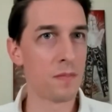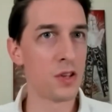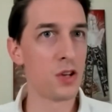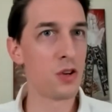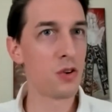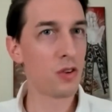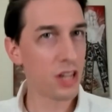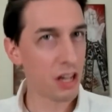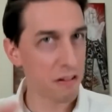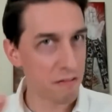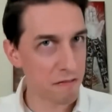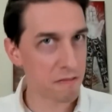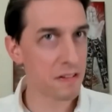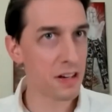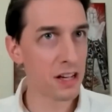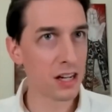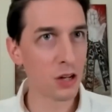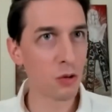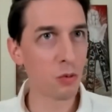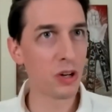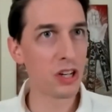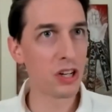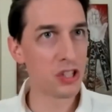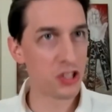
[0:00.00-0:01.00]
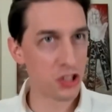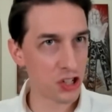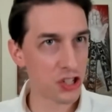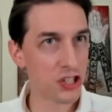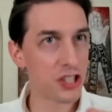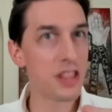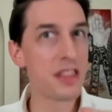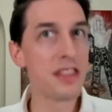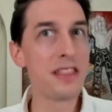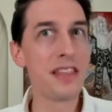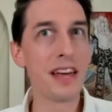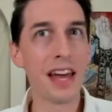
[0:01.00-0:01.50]
You know that feeling where it's
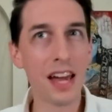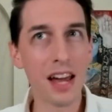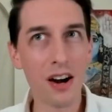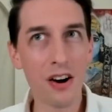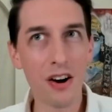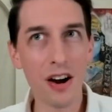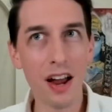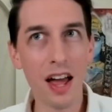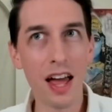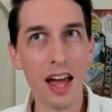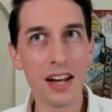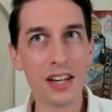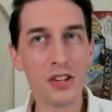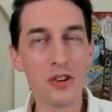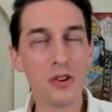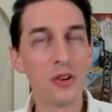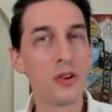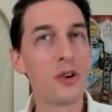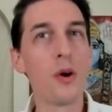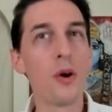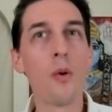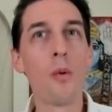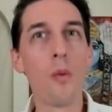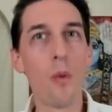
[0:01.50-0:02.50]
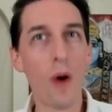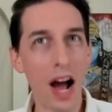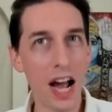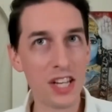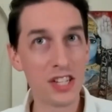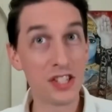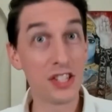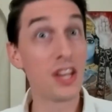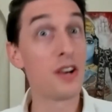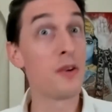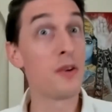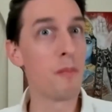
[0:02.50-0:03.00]
just there and you don't know why
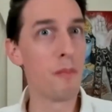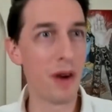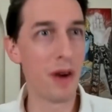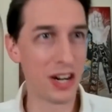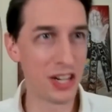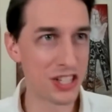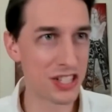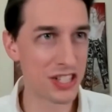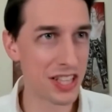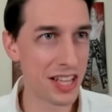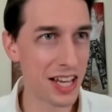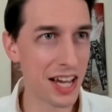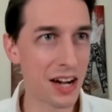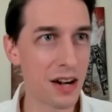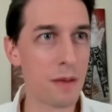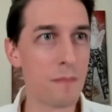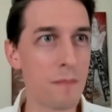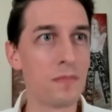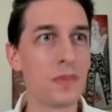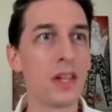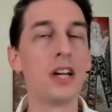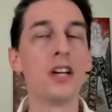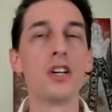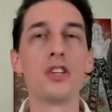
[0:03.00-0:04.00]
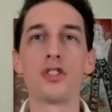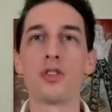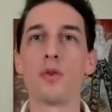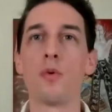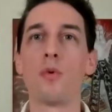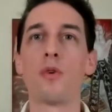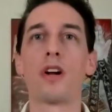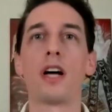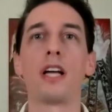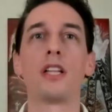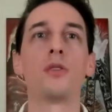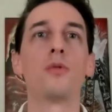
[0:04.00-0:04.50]
it's there, but it's there. So
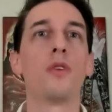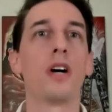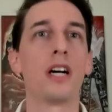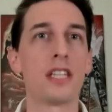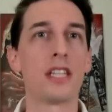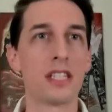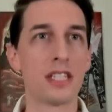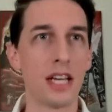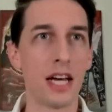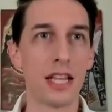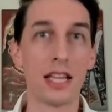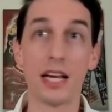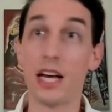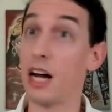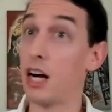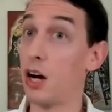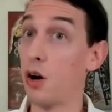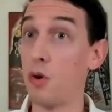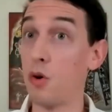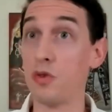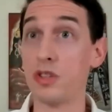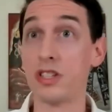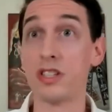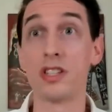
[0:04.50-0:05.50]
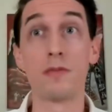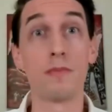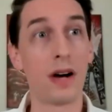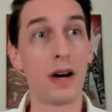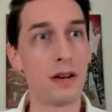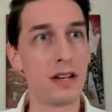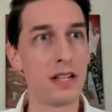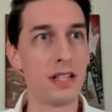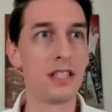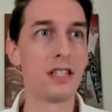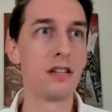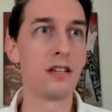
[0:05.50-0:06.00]
what I do, I sit, and always this is
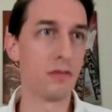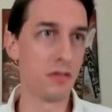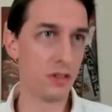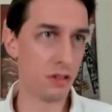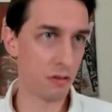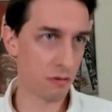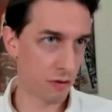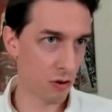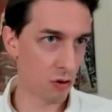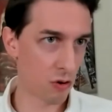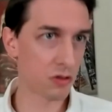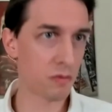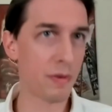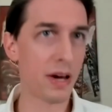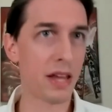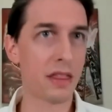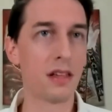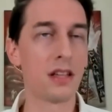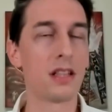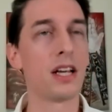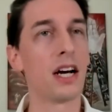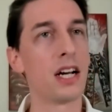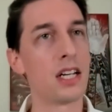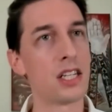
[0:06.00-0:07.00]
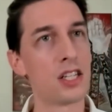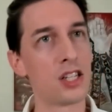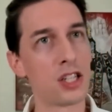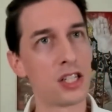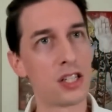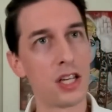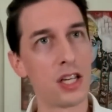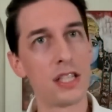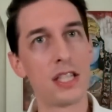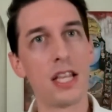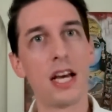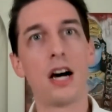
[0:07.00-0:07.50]
my default method. I
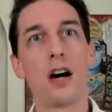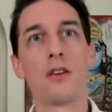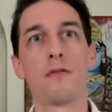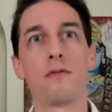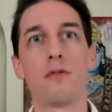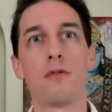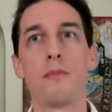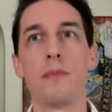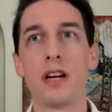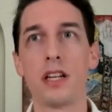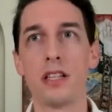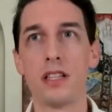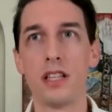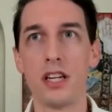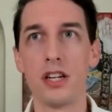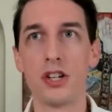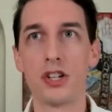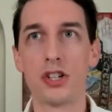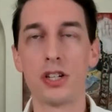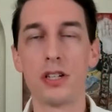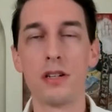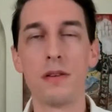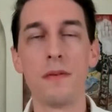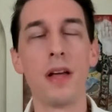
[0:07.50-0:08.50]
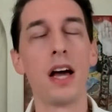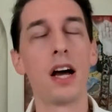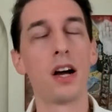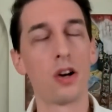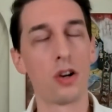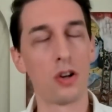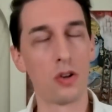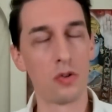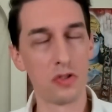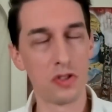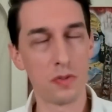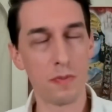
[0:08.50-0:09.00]
sit down for meditation,
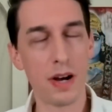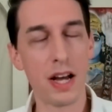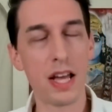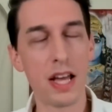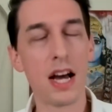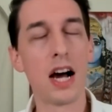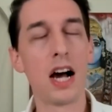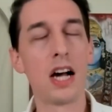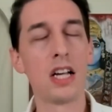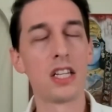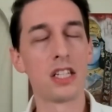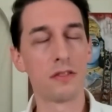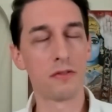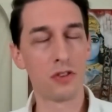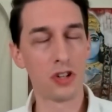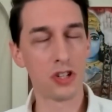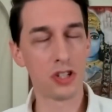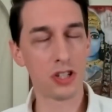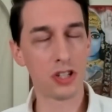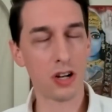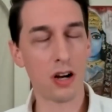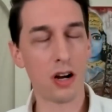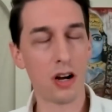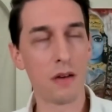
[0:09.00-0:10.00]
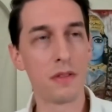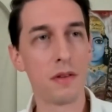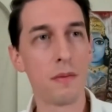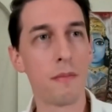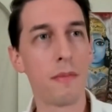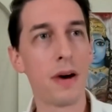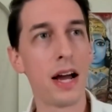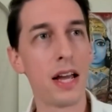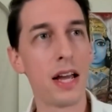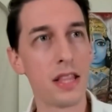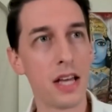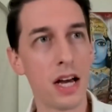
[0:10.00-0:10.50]
close my eyes, first calm the
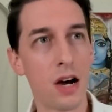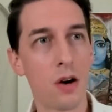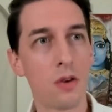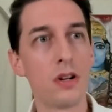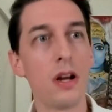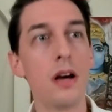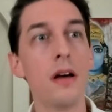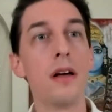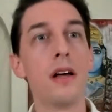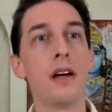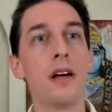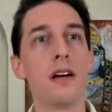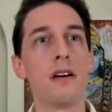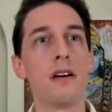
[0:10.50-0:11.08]
mind down,